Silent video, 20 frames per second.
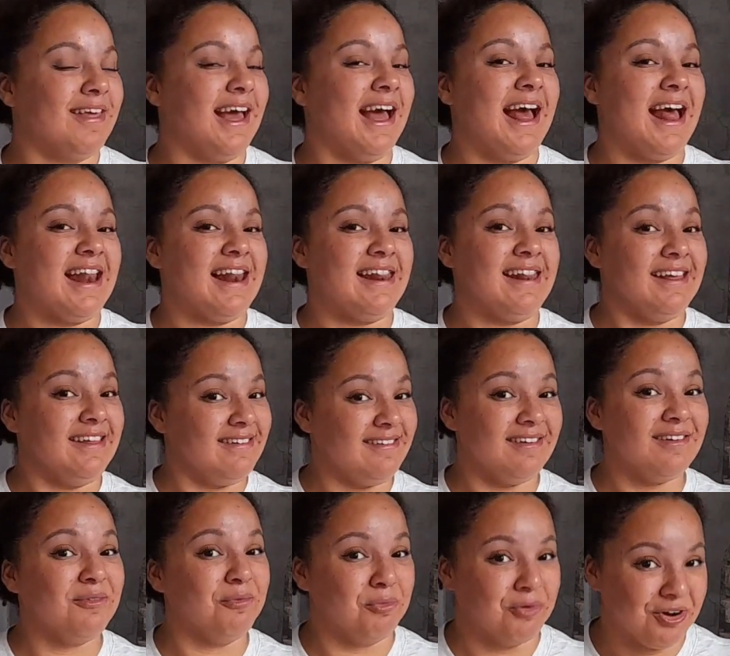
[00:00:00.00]
and this
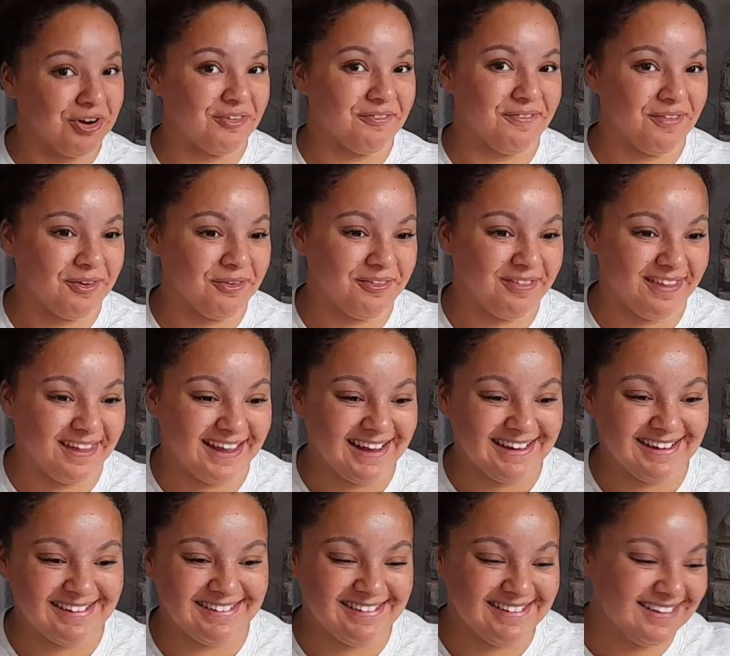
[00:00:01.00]
is one of those
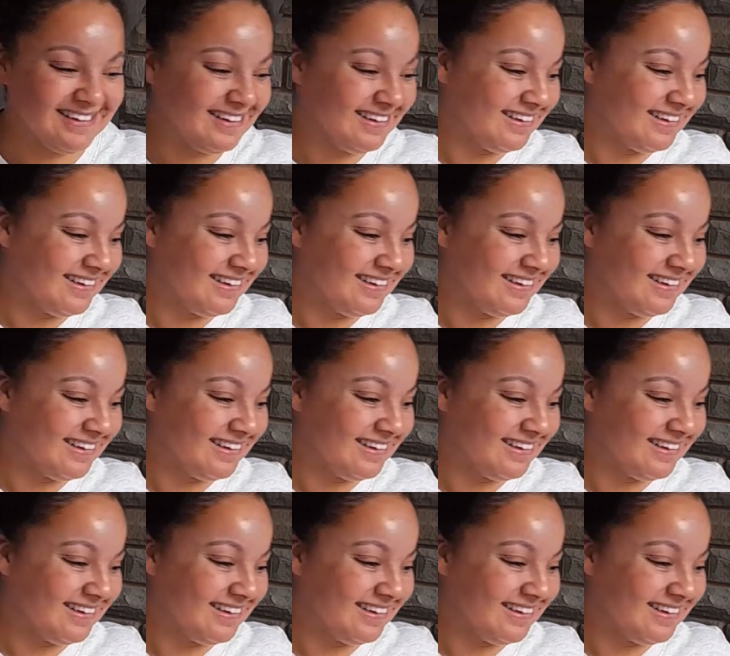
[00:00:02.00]
things.